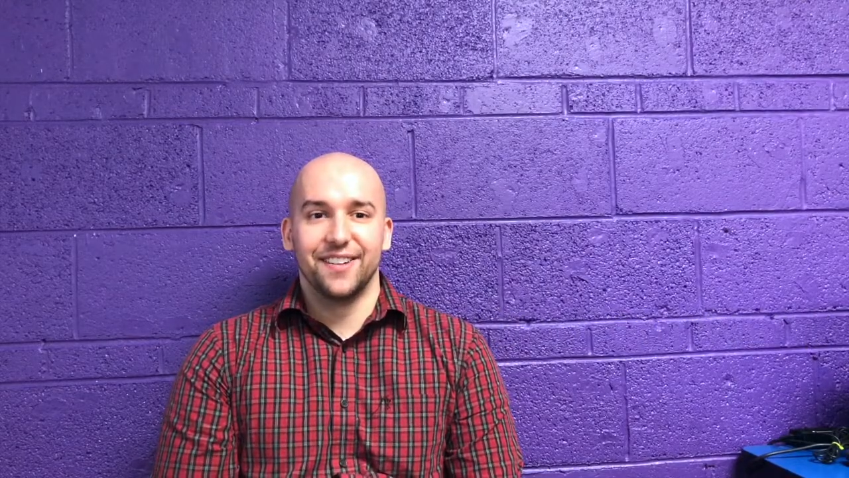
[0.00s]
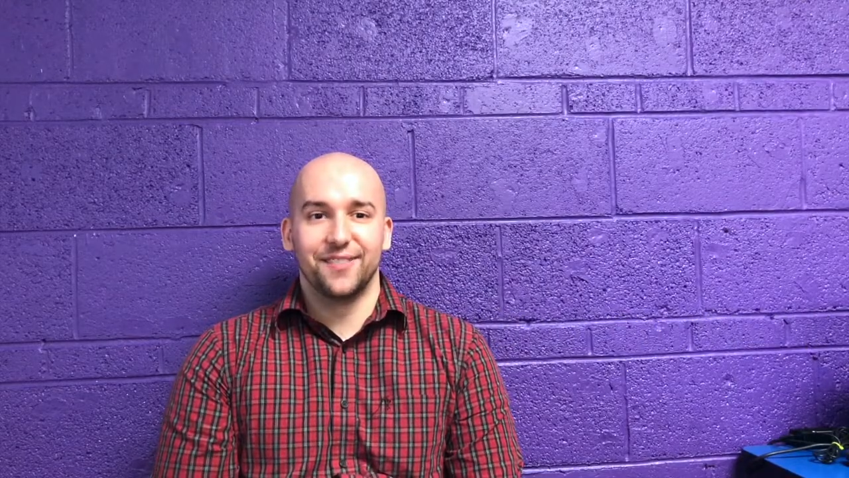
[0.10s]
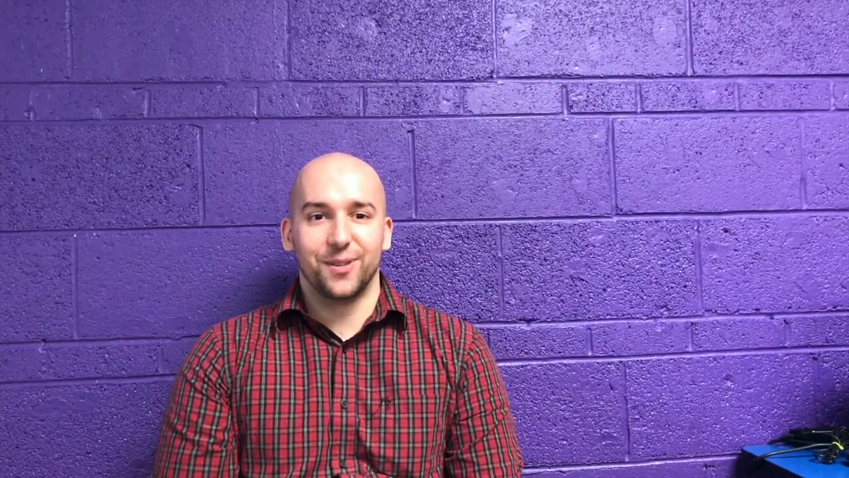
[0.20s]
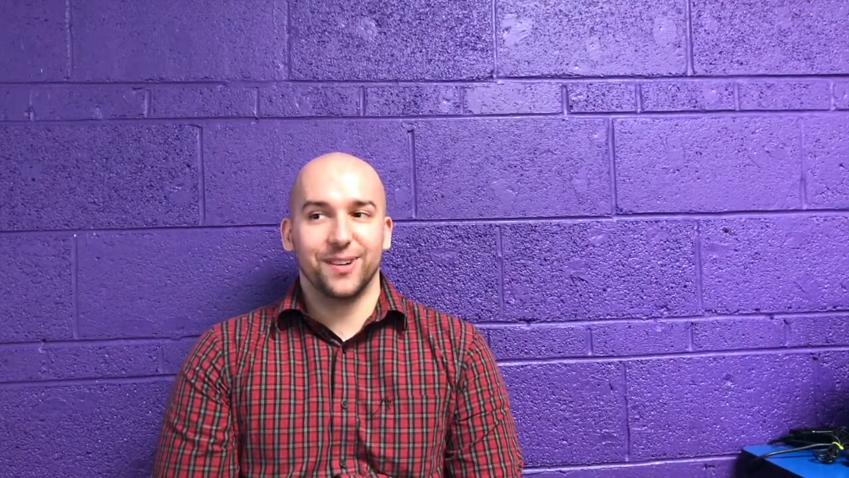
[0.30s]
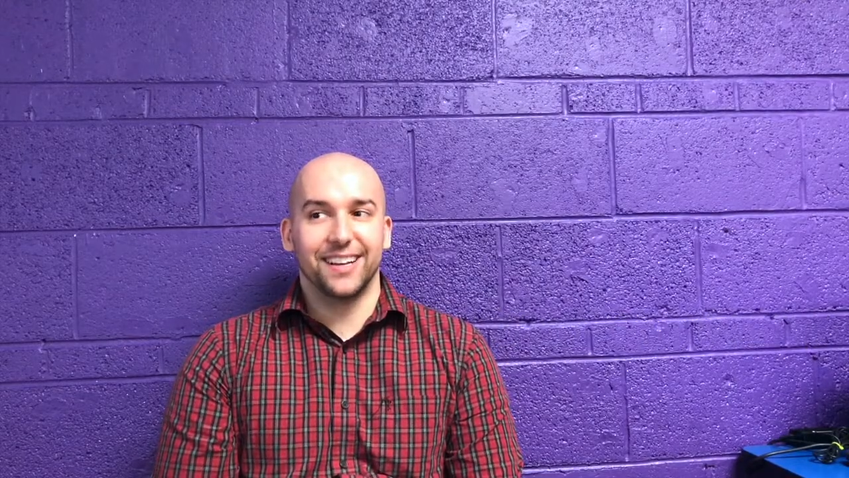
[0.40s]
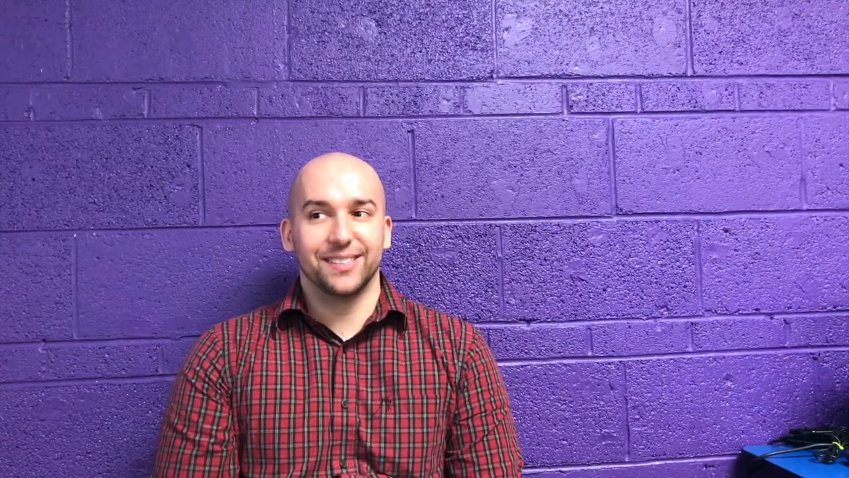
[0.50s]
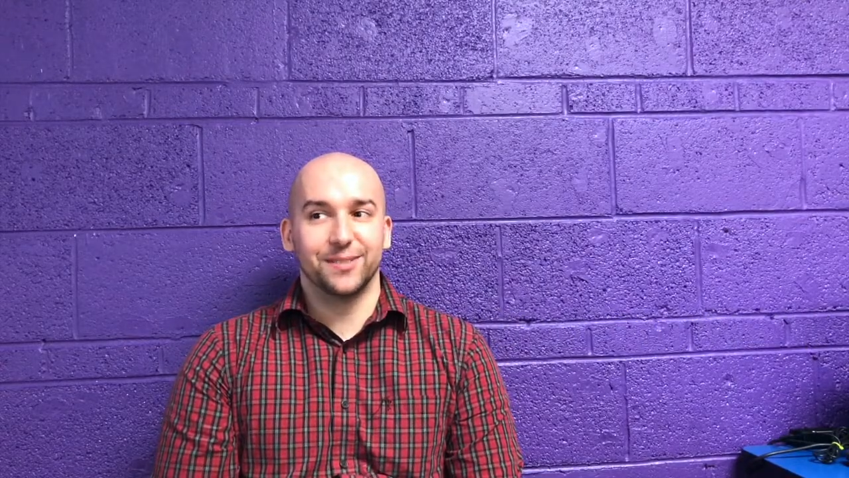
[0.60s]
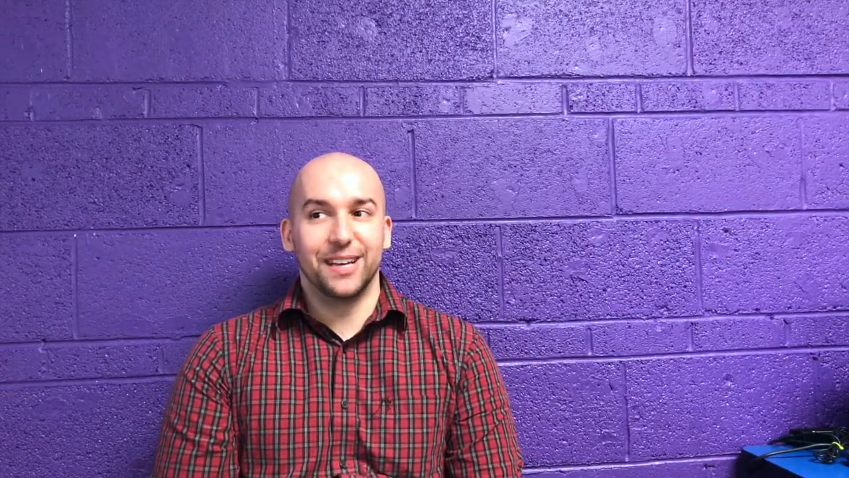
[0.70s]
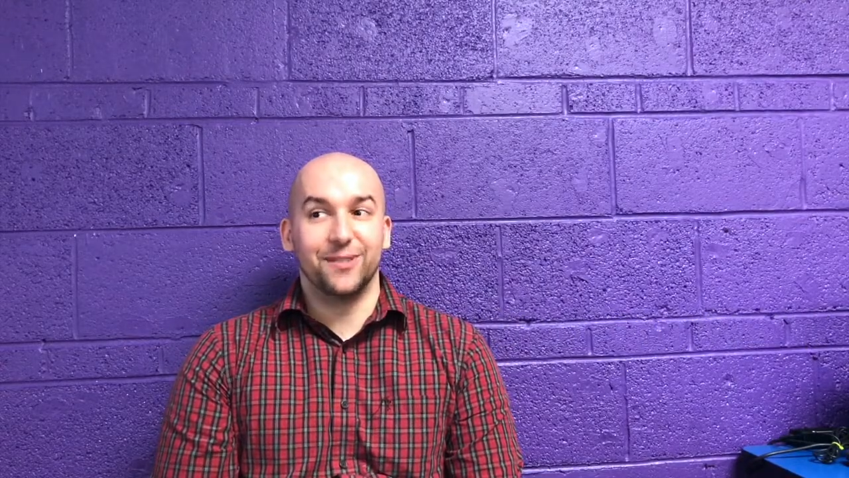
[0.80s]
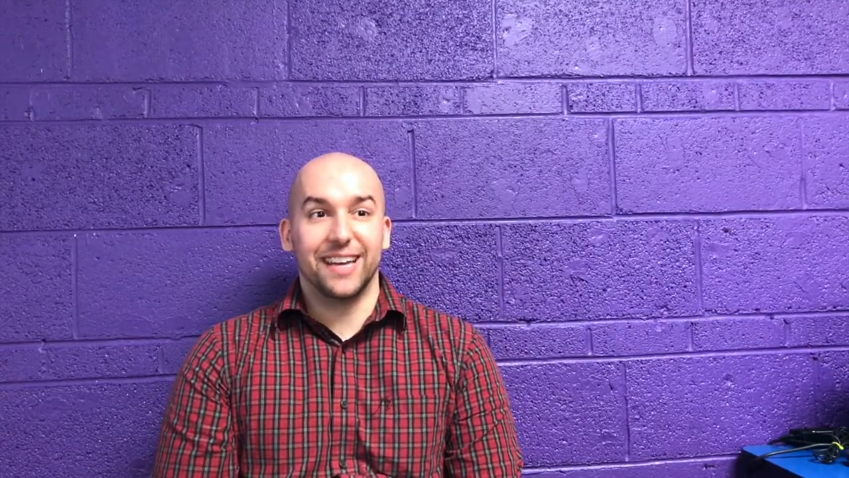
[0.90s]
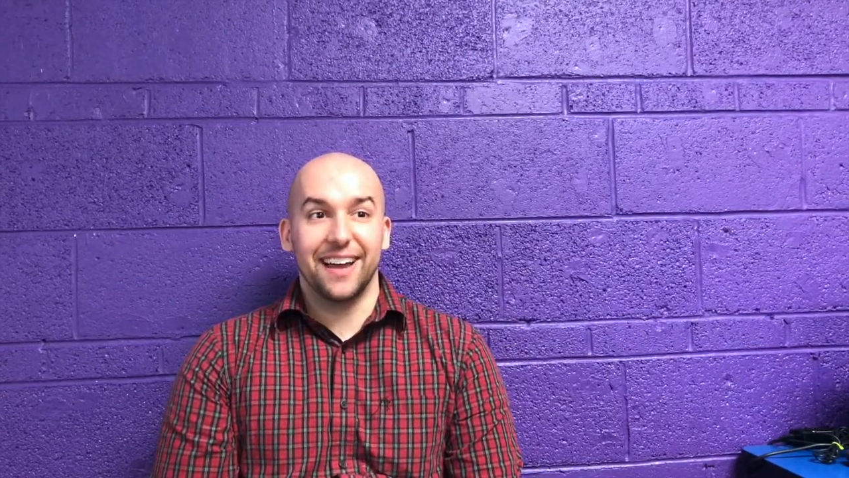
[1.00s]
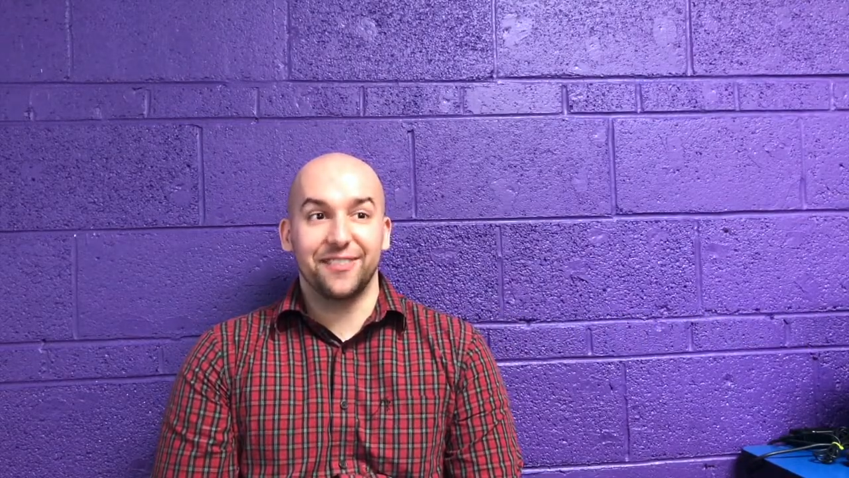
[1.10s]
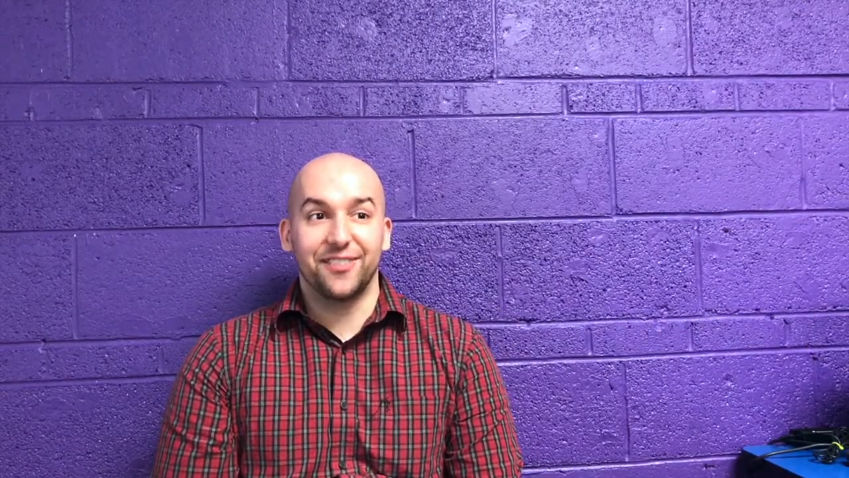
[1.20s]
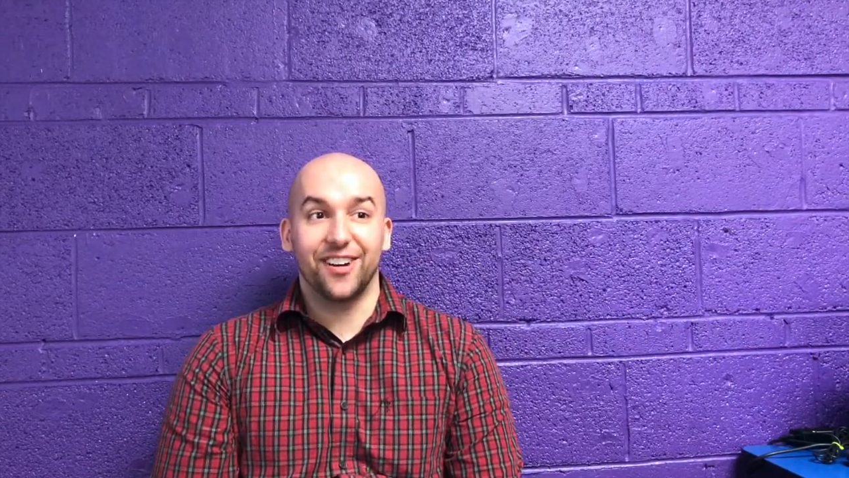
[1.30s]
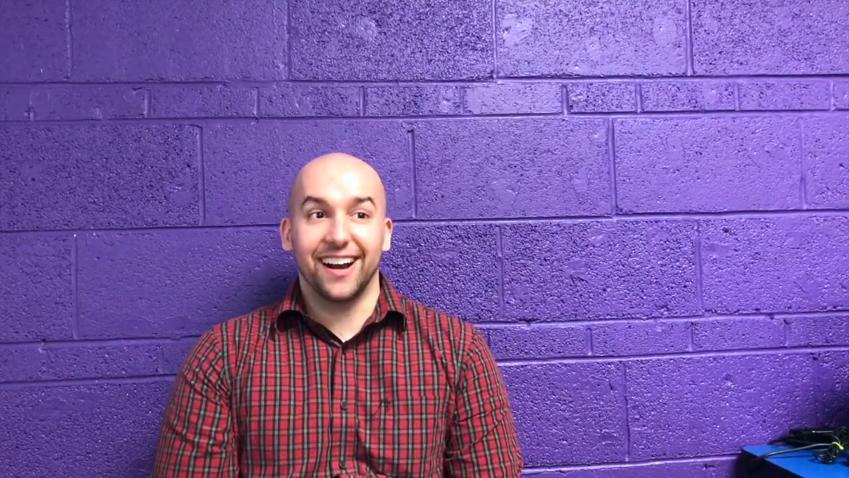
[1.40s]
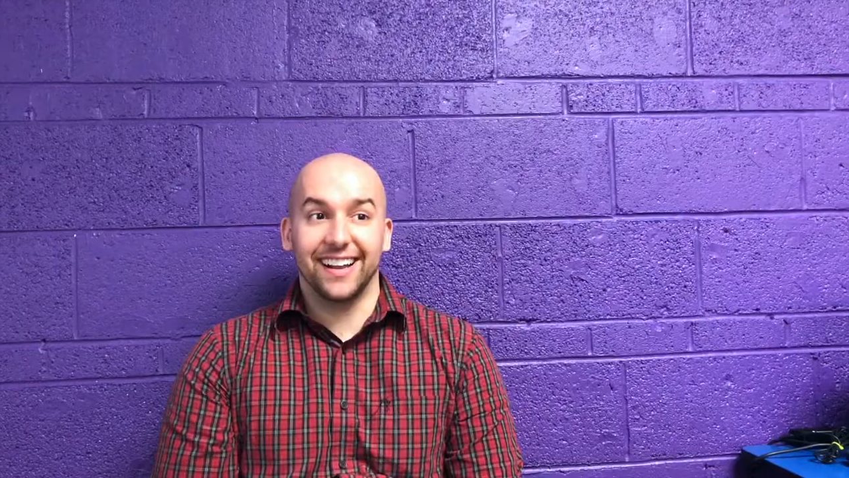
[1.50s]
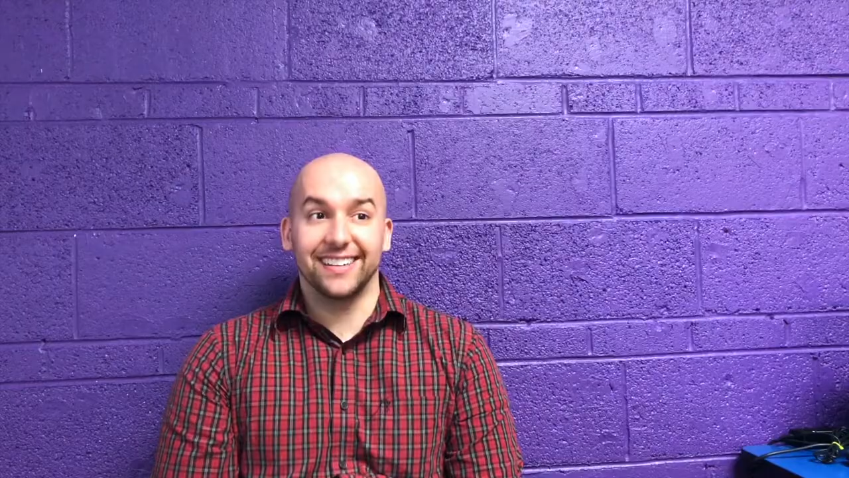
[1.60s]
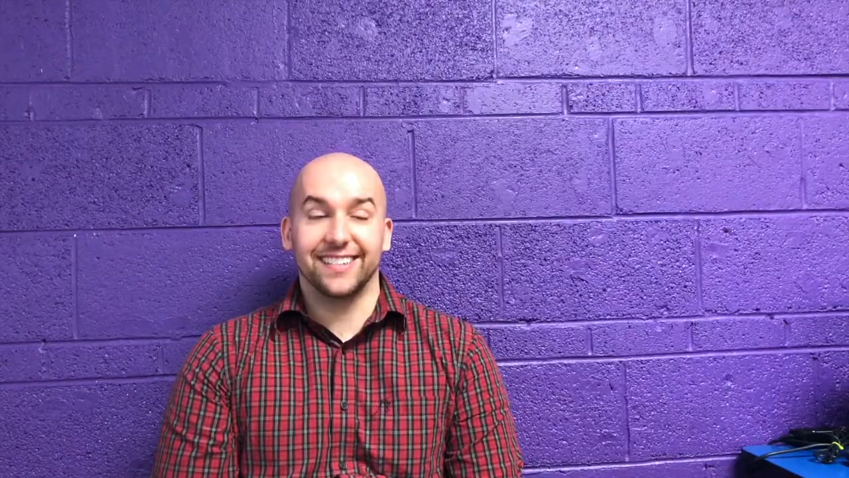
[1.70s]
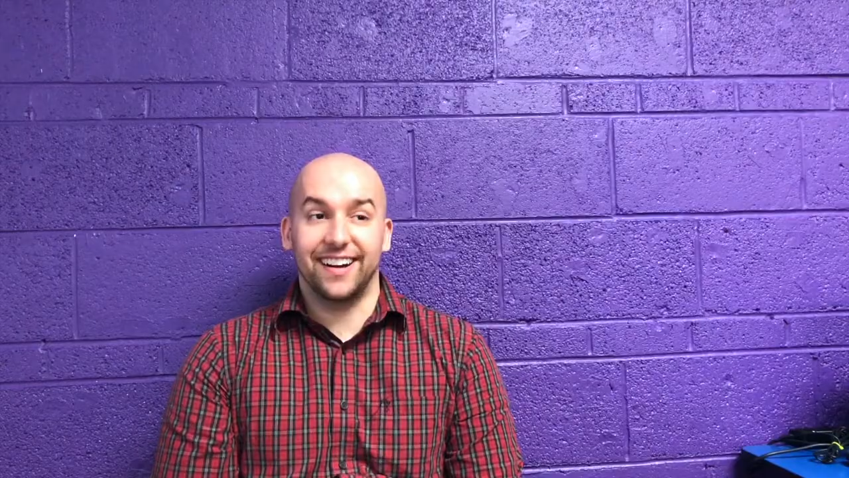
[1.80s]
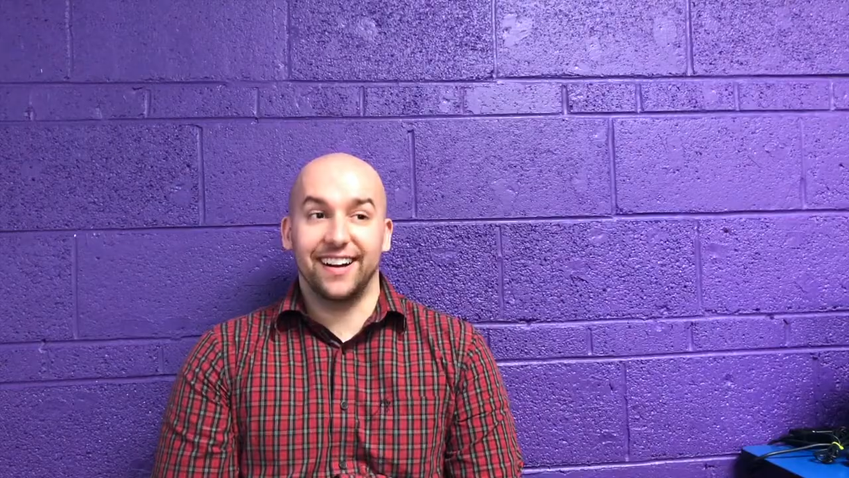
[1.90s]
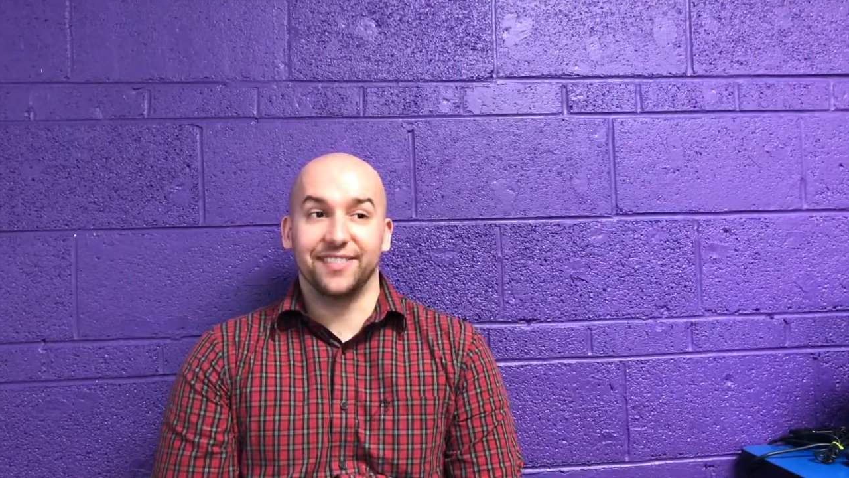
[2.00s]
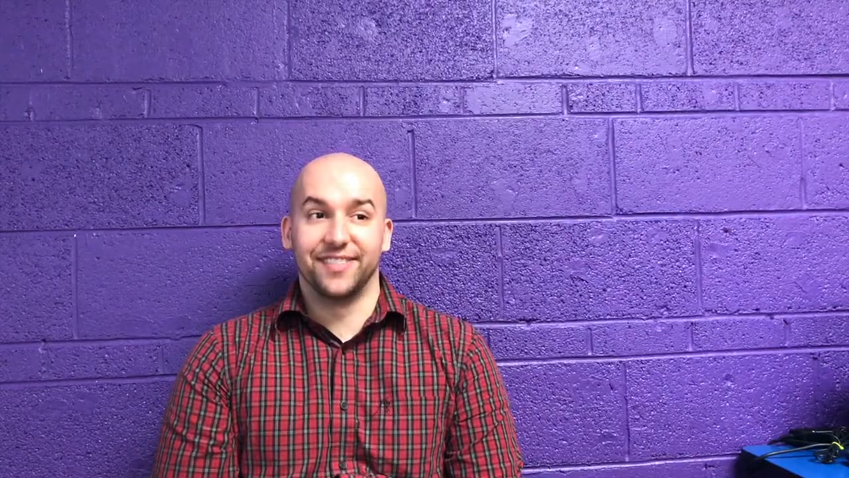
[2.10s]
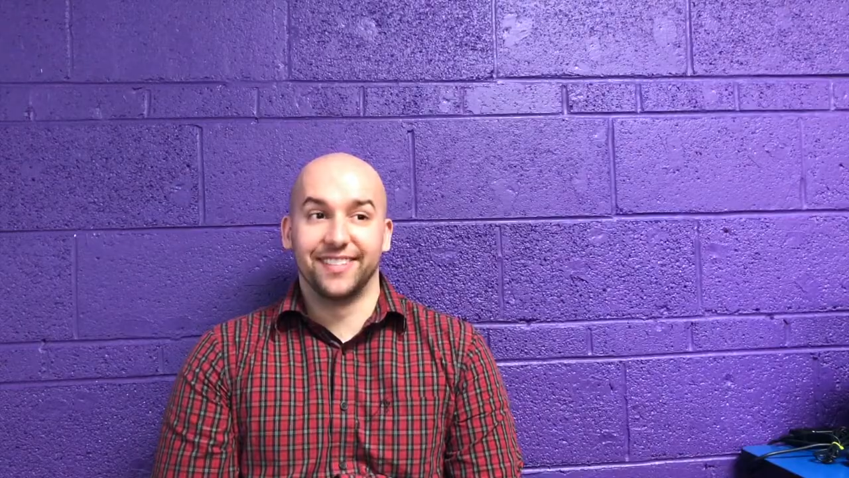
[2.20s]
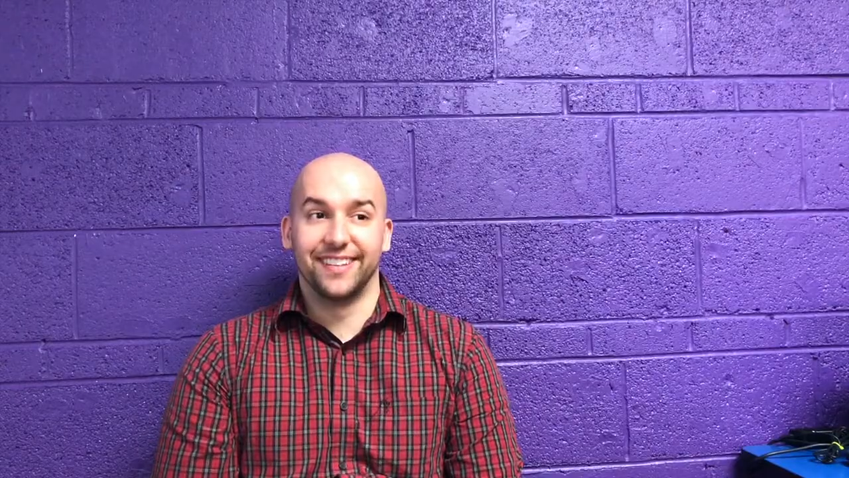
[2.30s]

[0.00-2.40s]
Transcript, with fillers: Four days a week, we have Fridays off.